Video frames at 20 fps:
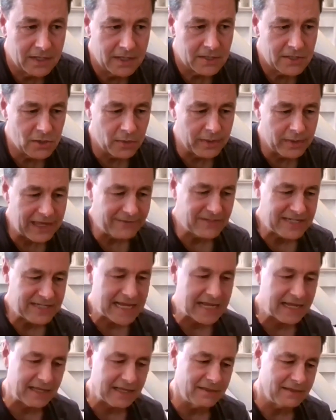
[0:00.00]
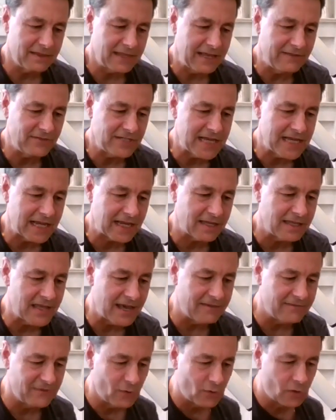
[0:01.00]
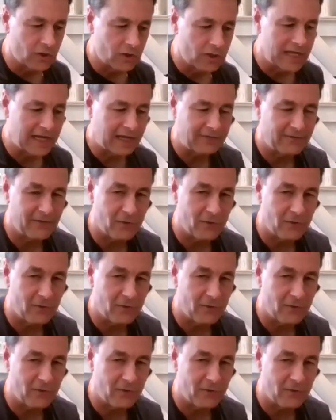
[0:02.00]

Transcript: So they've taken they've taken that focal length